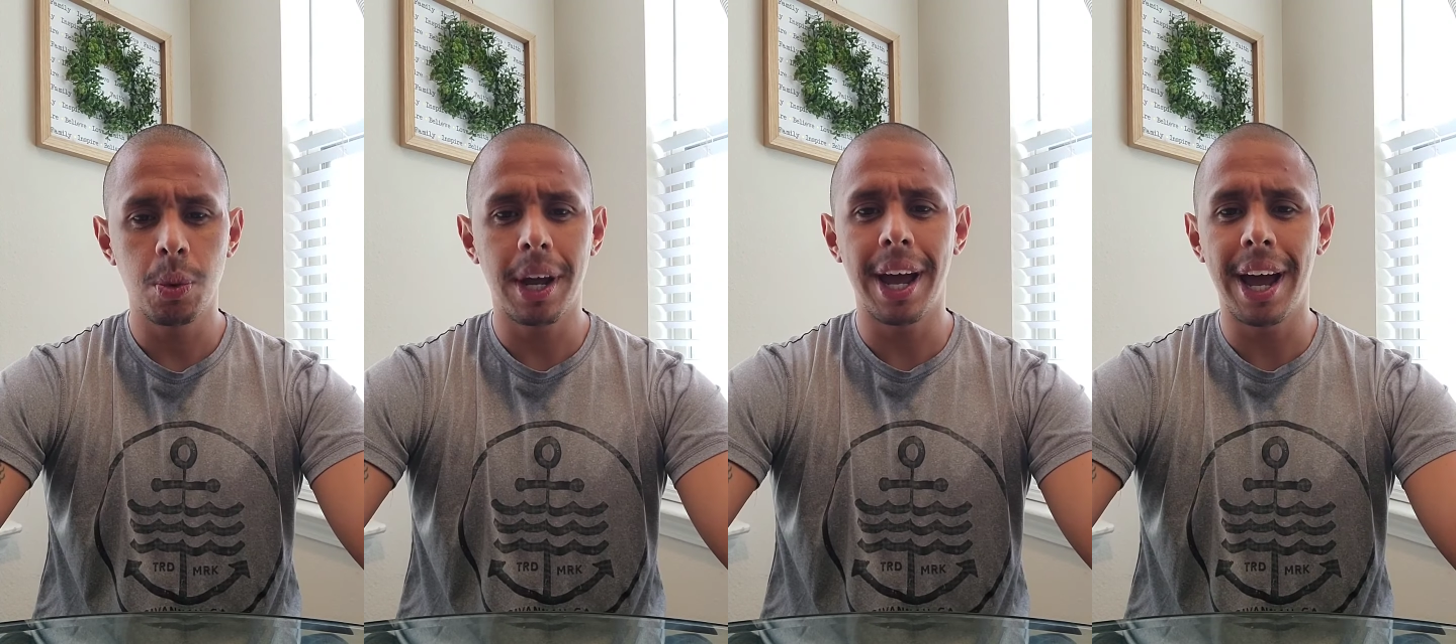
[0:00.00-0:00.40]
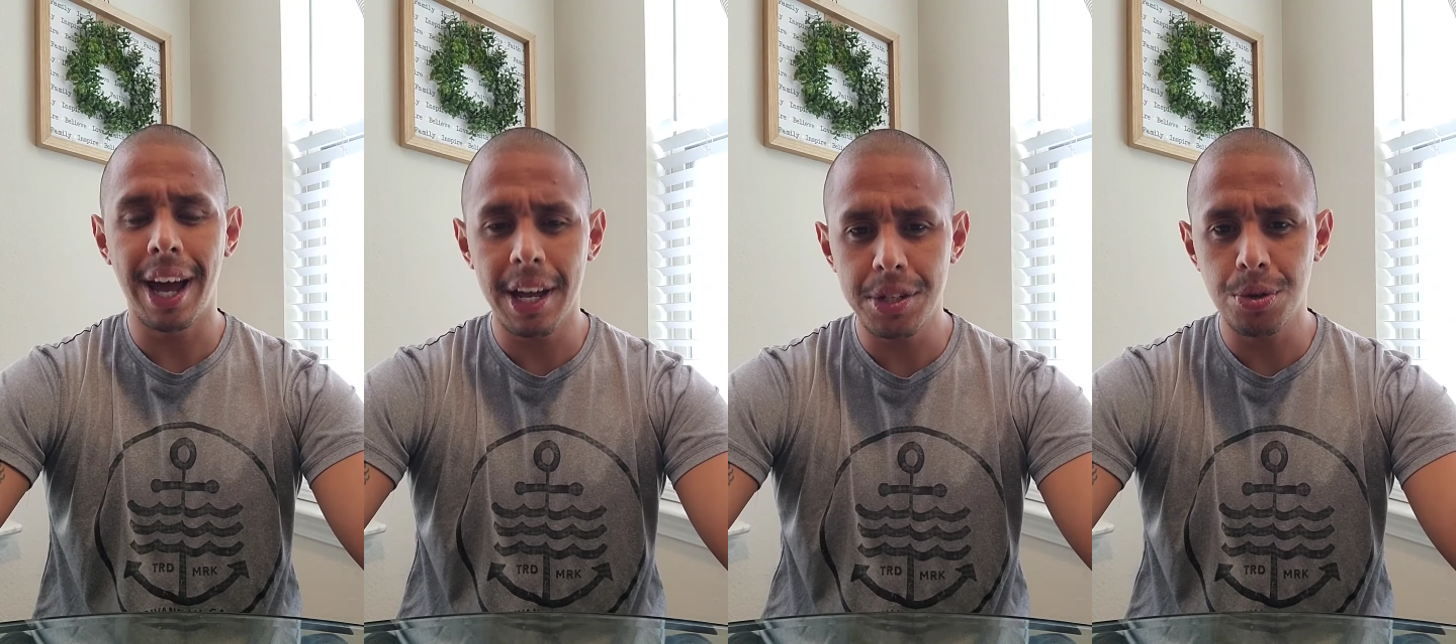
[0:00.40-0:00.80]
when I
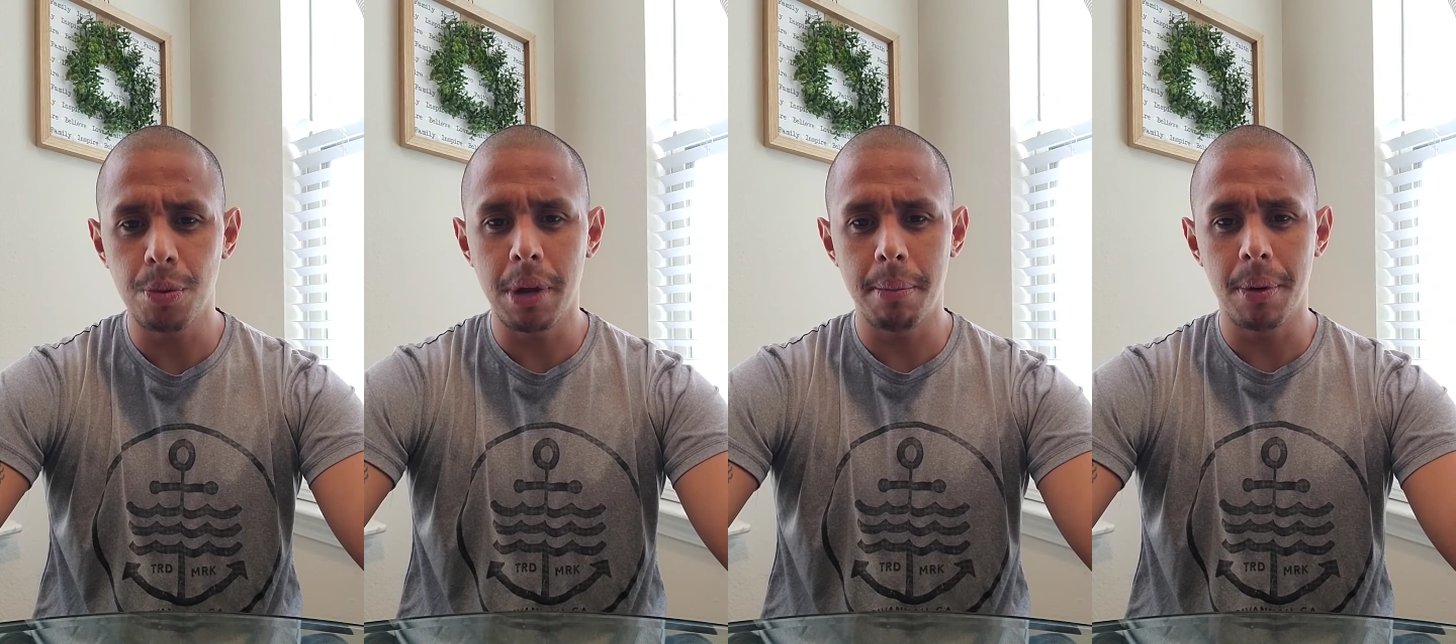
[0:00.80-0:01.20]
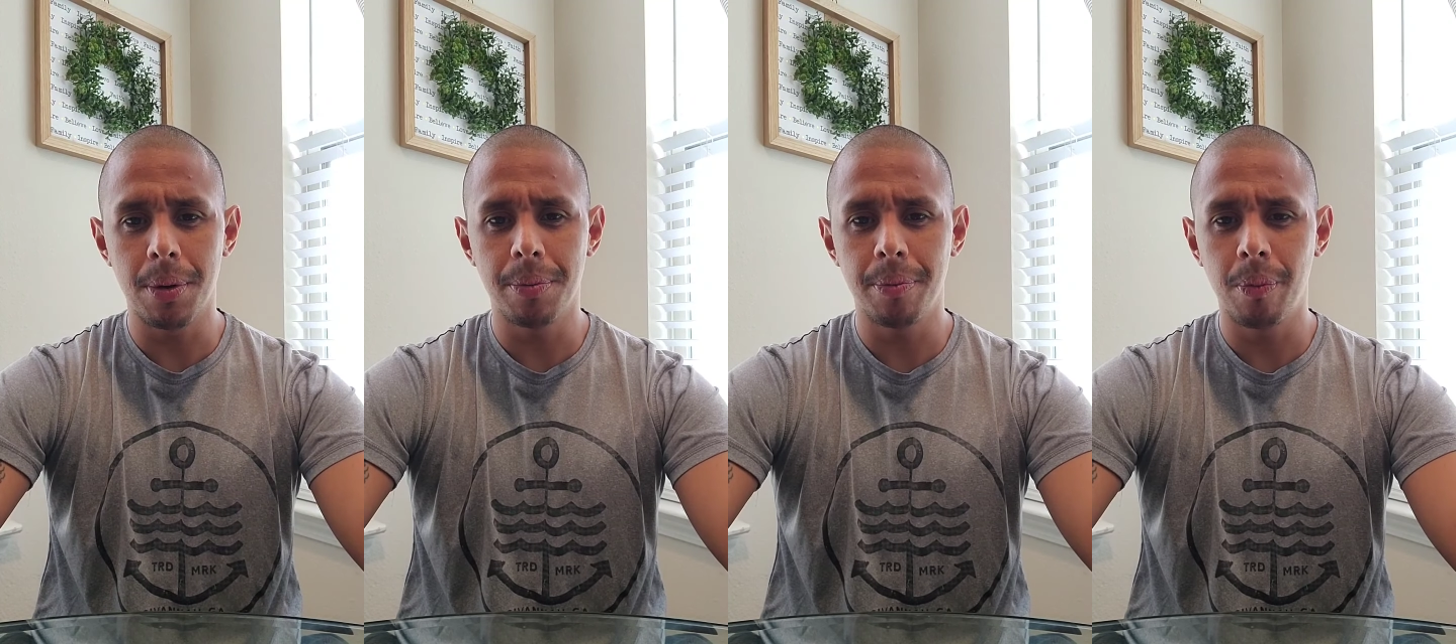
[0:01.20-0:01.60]
had to
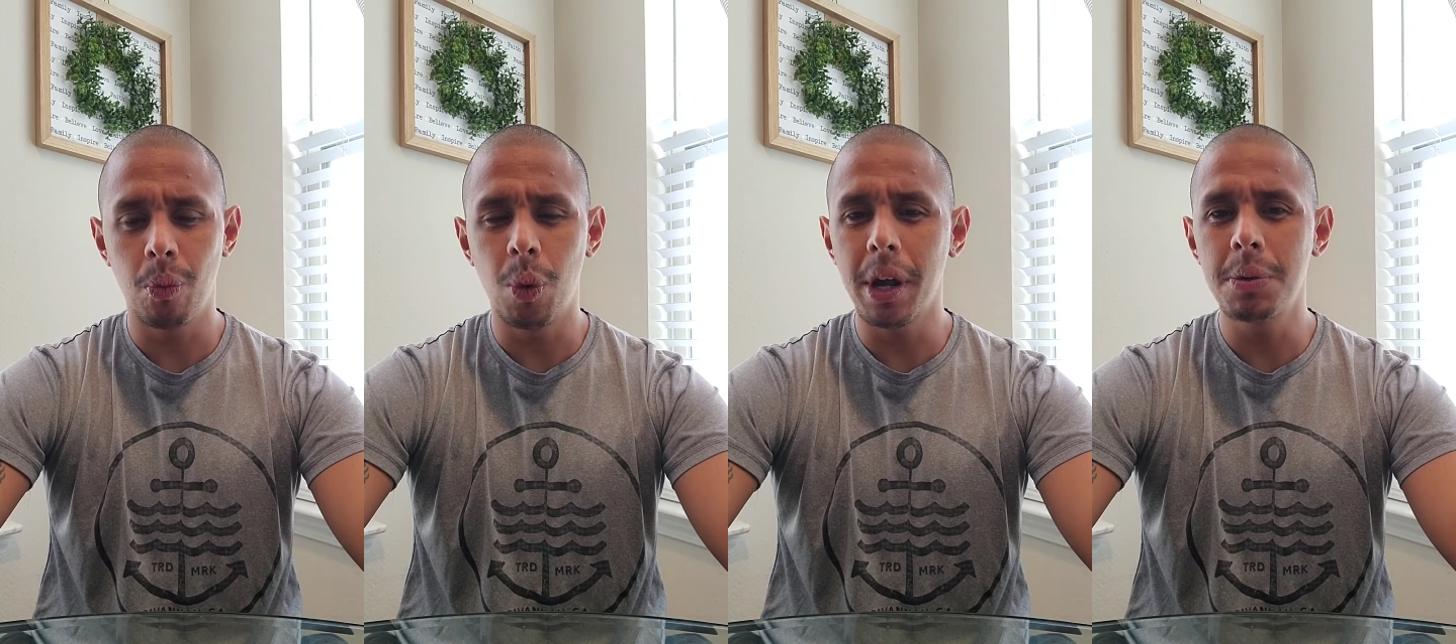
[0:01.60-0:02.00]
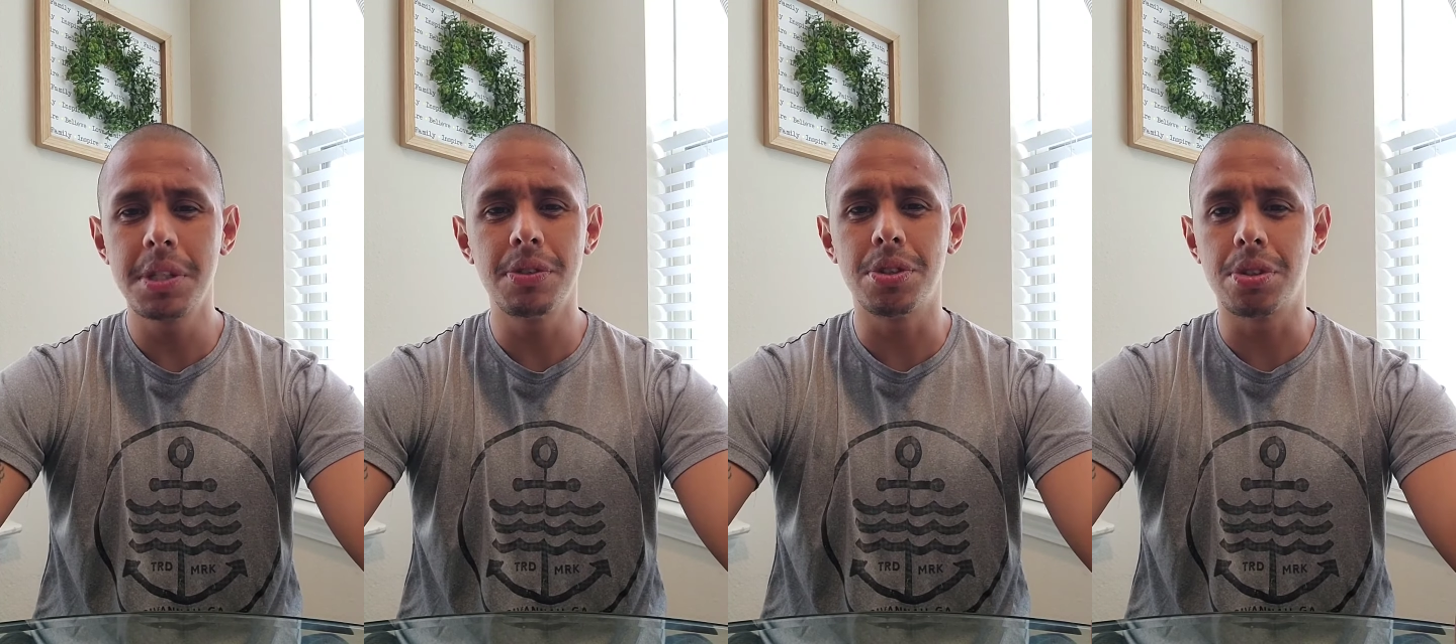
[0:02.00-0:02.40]
remember what I was
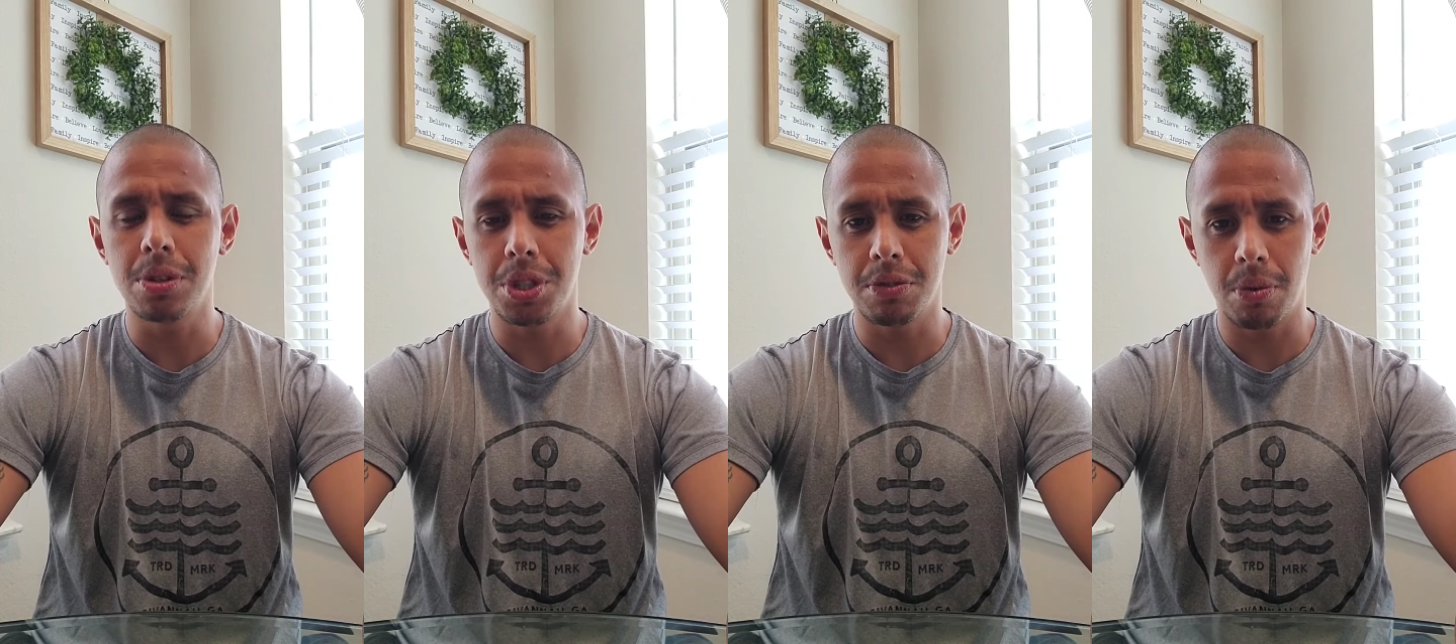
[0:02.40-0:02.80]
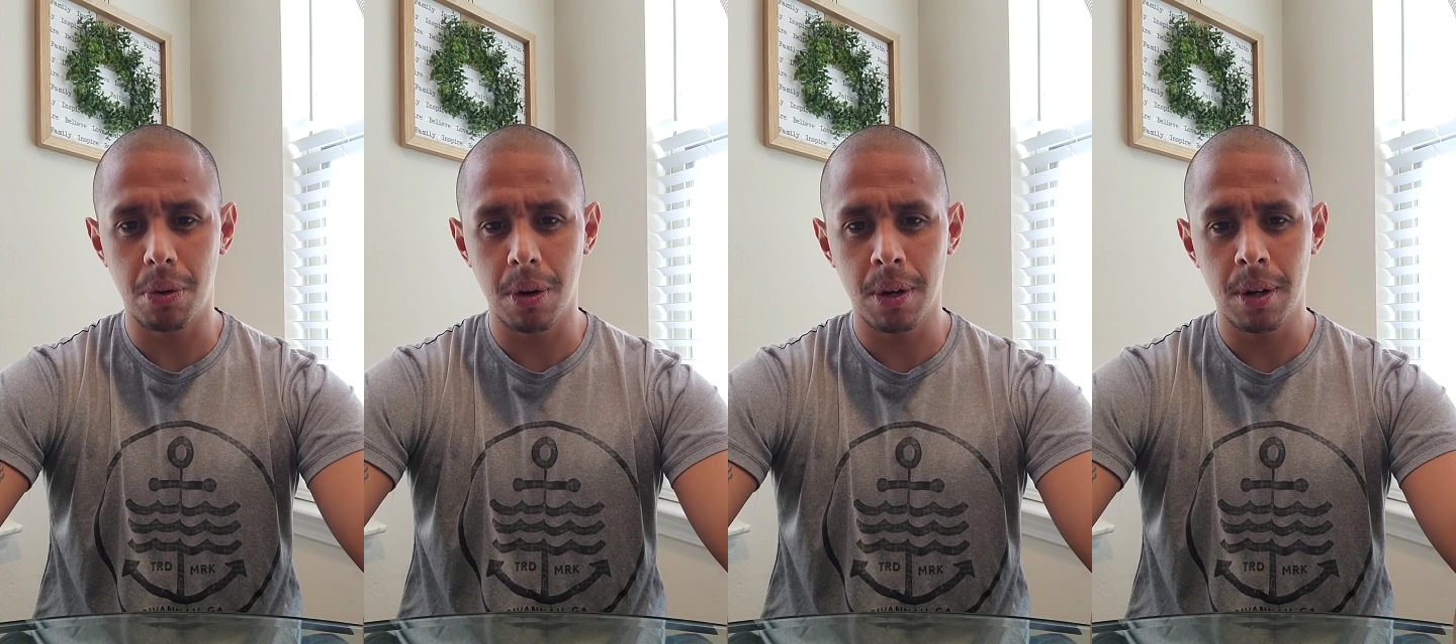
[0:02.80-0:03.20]
even searching for.